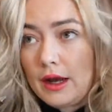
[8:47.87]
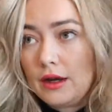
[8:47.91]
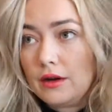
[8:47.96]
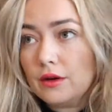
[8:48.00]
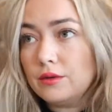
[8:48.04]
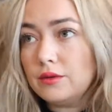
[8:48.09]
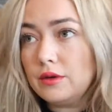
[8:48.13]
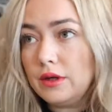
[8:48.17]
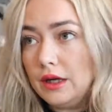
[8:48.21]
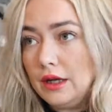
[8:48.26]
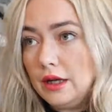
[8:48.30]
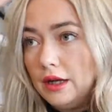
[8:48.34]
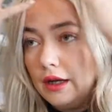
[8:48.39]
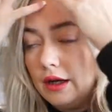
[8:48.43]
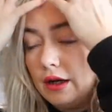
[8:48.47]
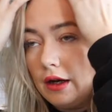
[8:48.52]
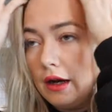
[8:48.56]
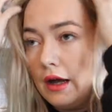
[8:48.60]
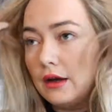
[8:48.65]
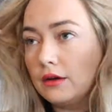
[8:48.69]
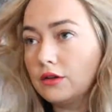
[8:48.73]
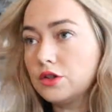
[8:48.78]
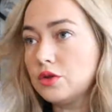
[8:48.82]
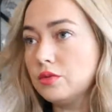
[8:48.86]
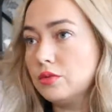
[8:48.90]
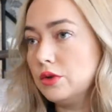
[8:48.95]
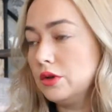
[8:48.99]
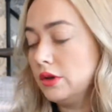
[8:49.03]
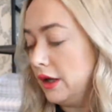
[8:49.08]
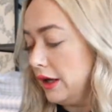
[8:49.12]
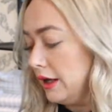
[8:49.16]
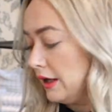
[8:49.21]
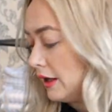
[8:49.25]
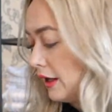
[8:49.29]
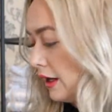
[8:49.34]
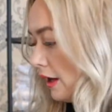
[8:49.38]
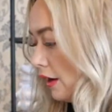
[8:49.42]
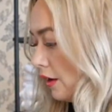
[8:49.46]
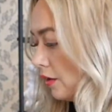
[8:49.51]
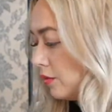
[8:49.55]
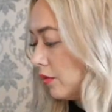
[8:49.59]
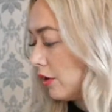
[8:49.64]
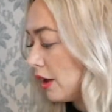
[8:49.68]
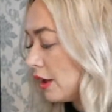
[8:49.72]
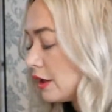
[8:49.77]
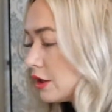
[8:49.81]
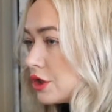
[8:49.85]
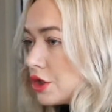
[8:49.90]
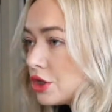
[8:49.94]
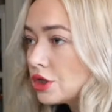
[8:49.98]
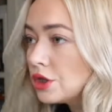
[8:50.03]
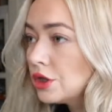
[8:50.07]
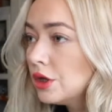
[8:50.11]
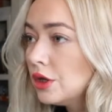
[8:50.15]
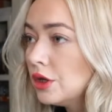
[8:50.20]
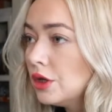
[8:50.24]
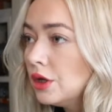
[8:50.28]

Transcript: I don't need an actual like hairbrush.